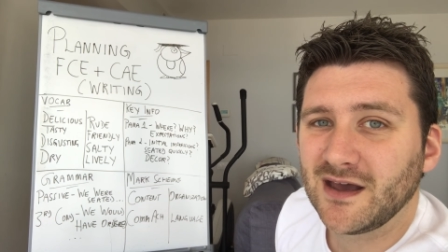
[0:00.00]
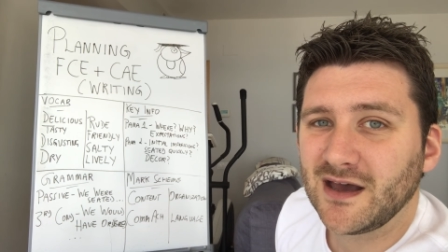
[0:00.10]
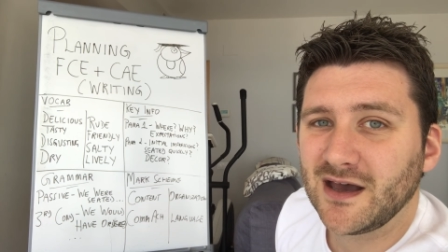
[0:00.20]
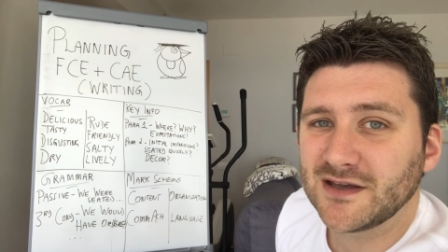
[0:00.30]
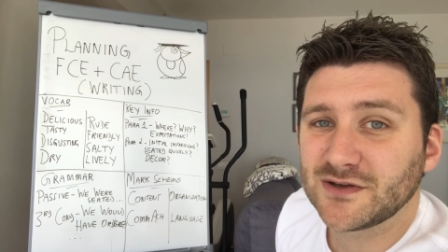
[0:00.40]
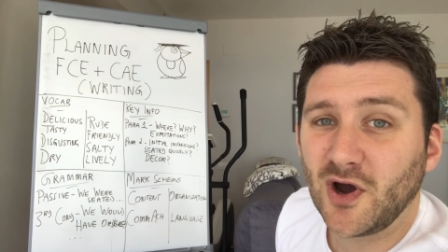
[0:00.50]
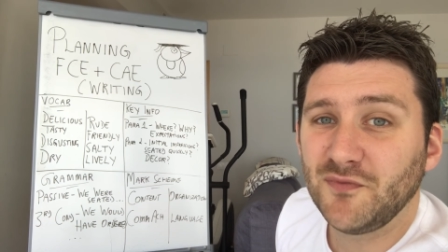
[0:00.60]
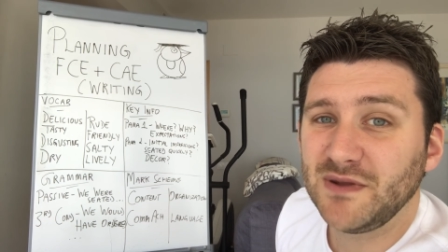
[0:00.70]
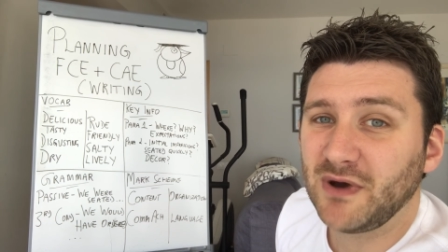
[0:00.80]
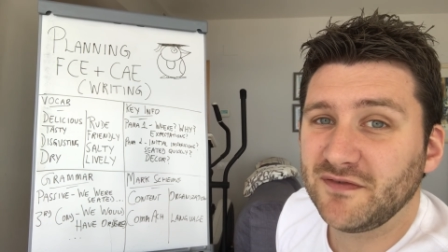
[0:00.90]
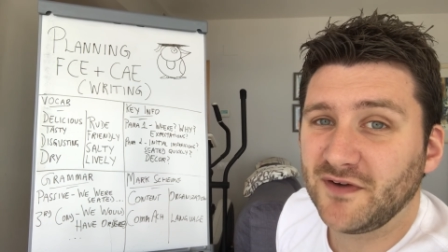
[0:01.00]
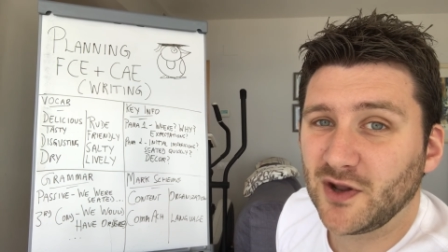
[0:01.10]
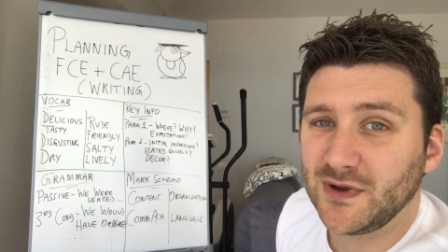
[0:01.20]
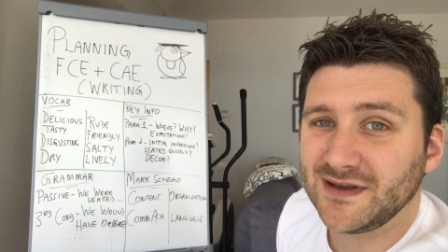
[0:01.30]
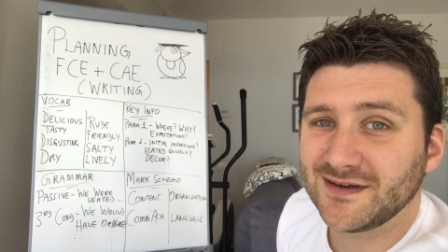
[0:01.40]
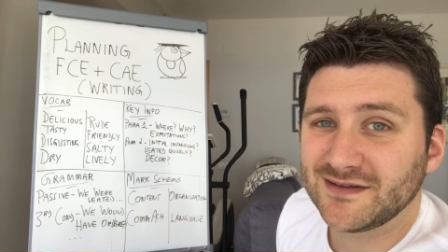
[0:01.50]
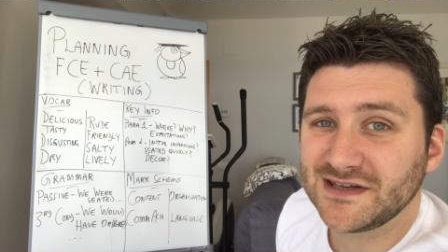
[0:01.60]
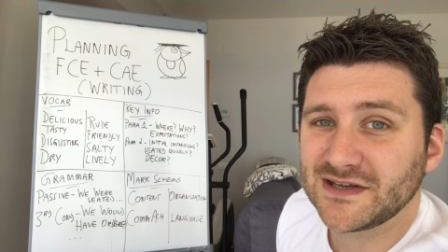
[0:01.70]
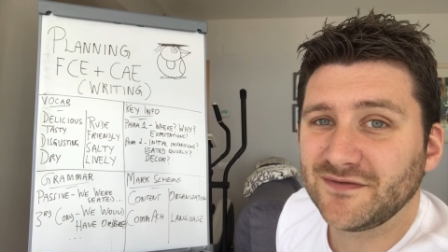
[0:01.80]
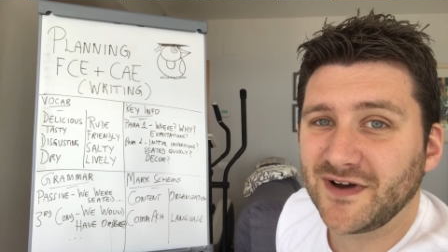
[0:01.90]
Uh, so hopefully by following
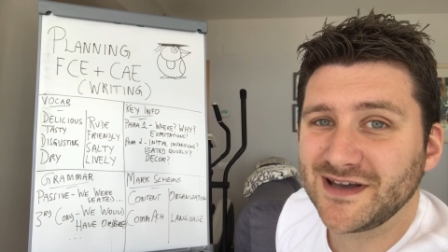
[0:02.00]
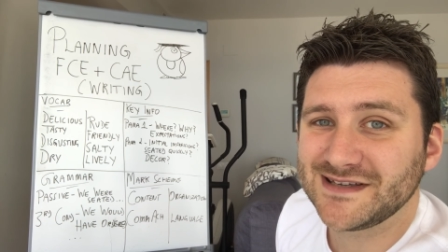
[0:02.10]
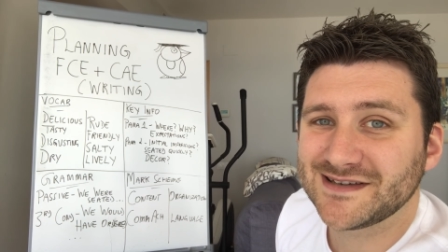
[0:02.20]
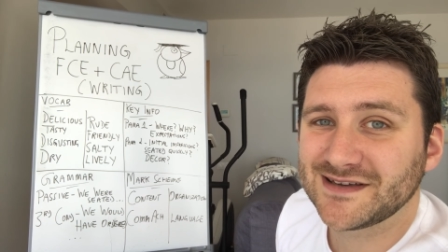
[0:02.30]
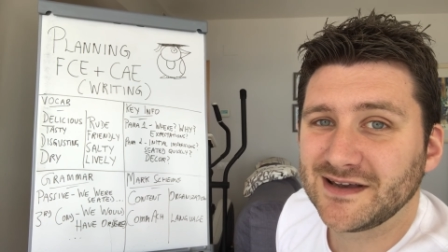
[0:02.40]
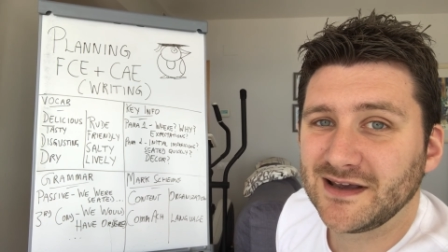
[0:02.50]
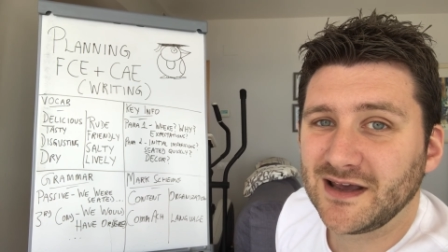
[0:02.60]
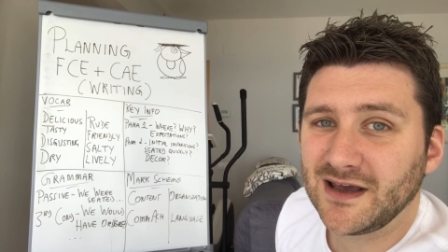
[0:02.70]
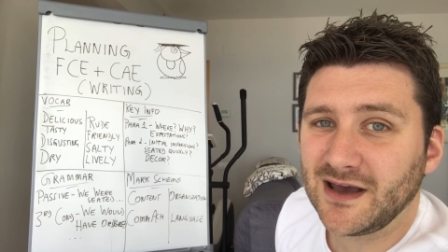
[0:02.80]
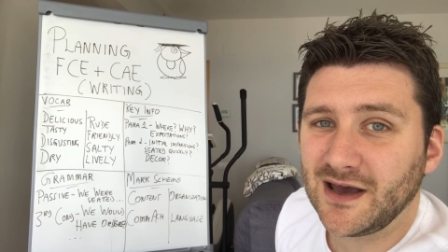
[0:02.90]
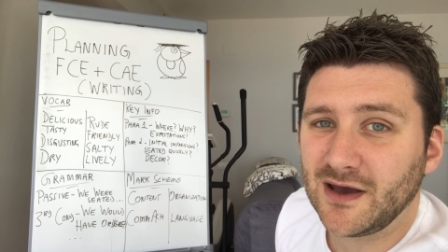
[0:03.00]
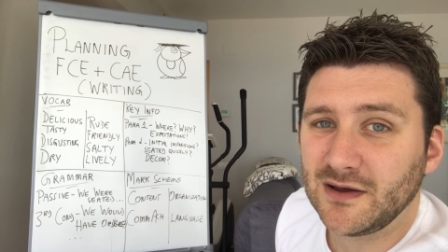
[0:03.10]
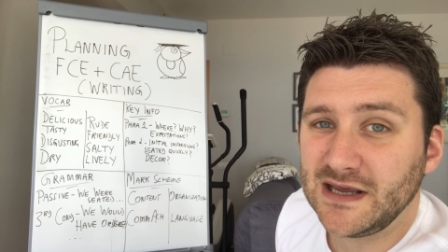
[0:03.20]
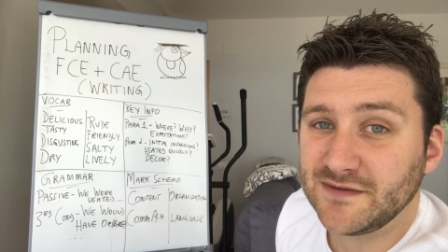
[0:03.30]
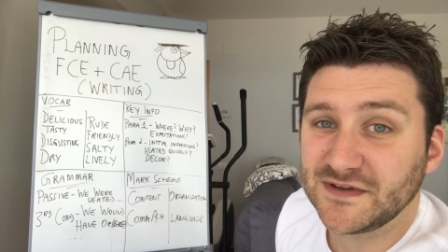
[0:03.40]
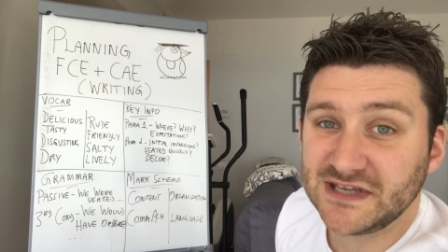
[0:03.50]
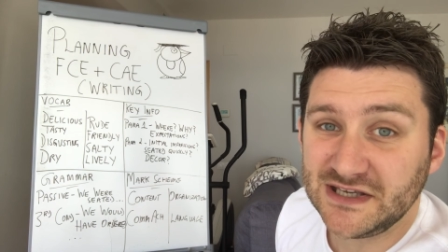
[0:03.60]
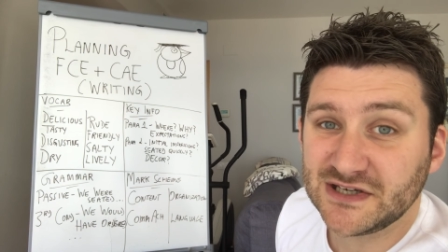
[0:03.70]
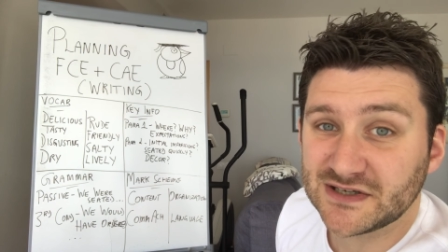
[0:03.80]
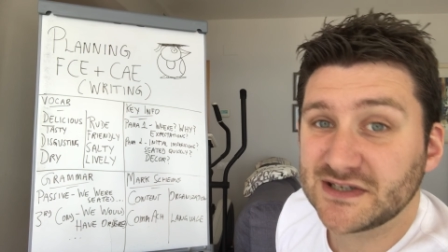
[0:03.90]
this advice, uh, either for
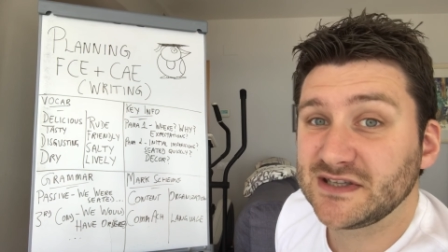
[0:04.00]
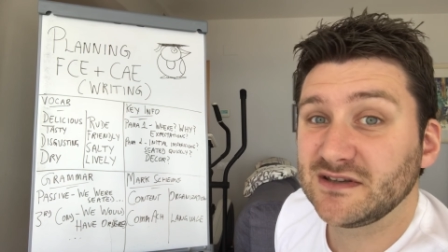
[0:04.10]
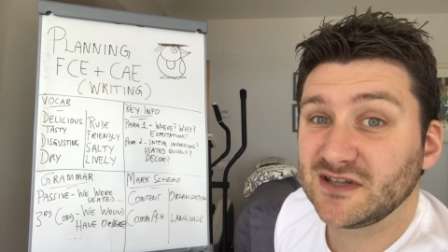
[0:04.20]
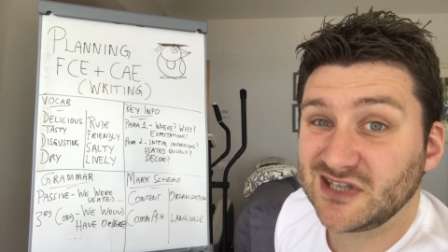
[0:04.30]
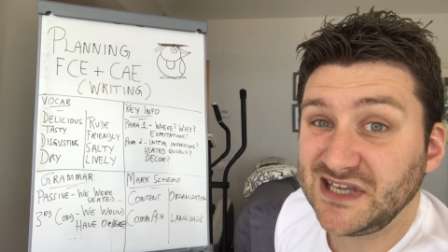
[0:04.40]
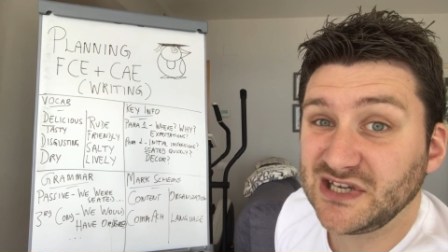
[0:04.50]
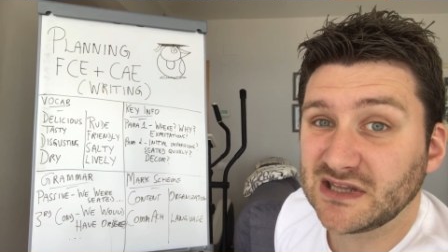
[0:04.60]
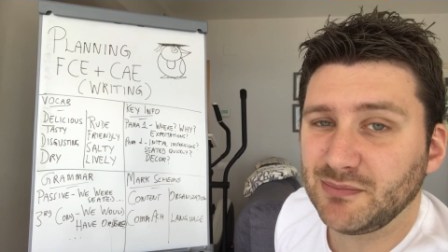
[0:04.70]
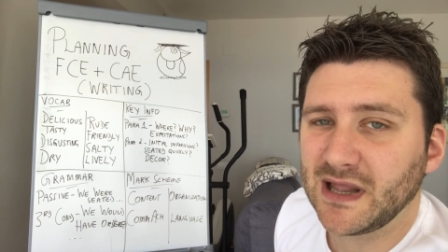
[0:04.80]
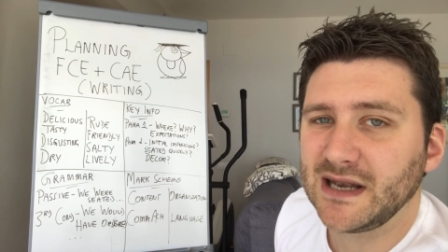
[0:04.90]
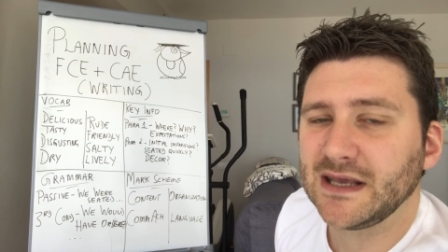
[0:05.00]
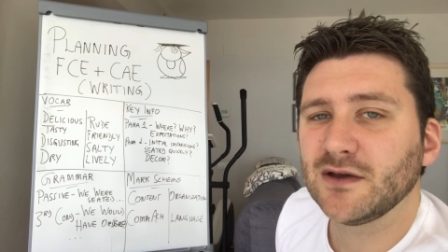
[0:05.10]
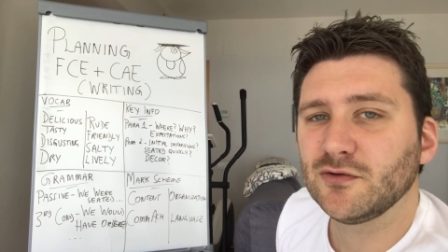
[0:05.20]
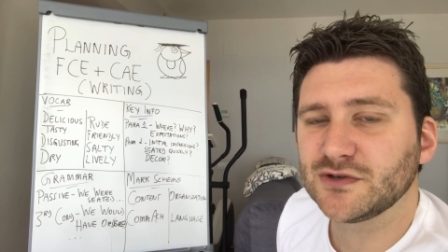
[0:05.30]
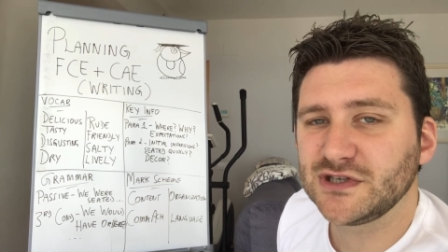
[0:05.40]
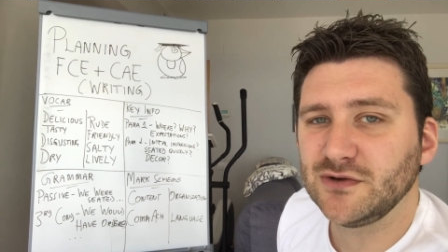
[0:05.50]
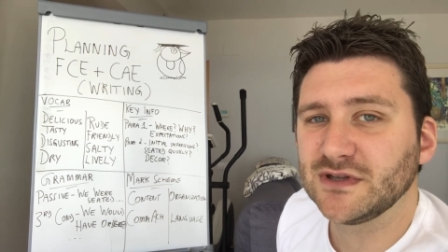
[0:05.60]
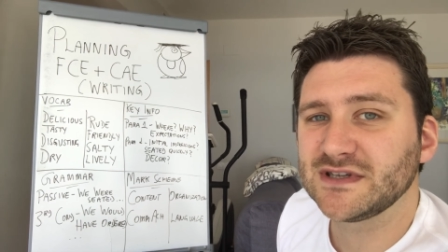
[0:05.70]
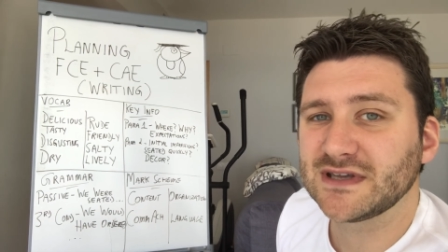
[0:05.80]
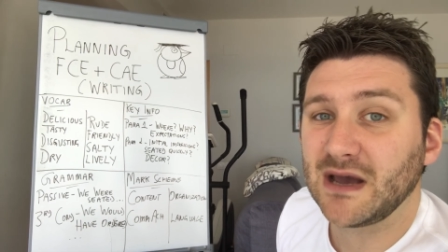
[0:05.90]
teachers teaching the planning or
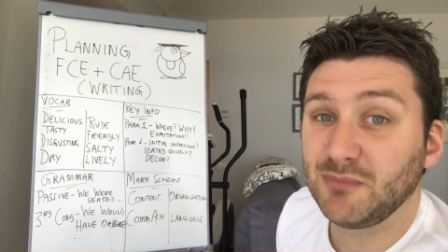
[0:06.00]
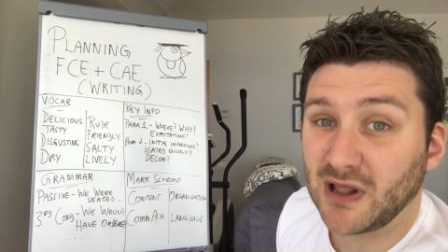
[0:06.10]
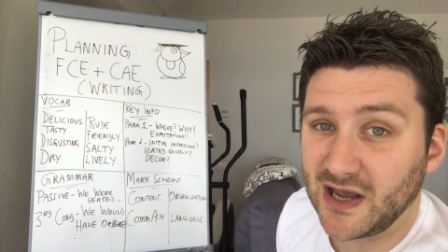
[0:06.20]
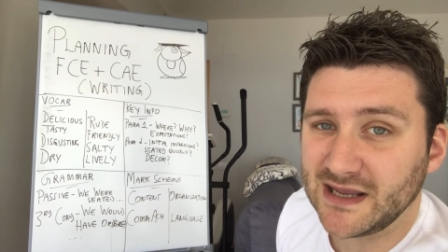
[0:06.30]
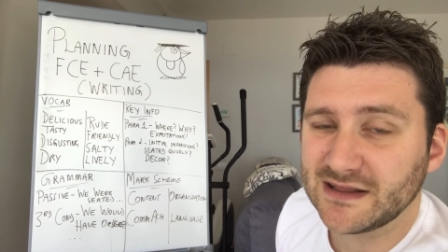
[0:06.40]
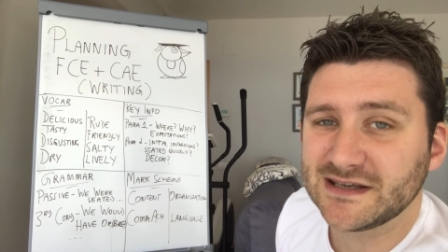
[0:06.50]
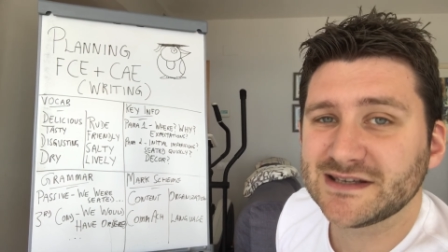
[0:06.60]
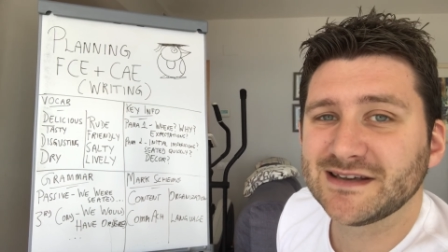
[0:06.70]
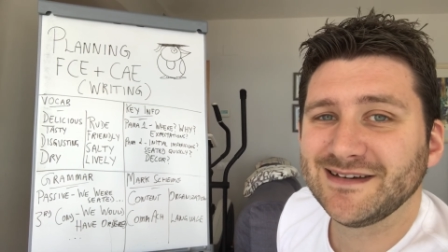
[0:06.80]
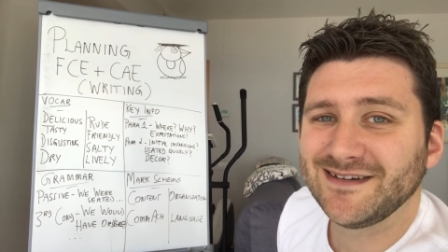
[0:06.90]
students applying this,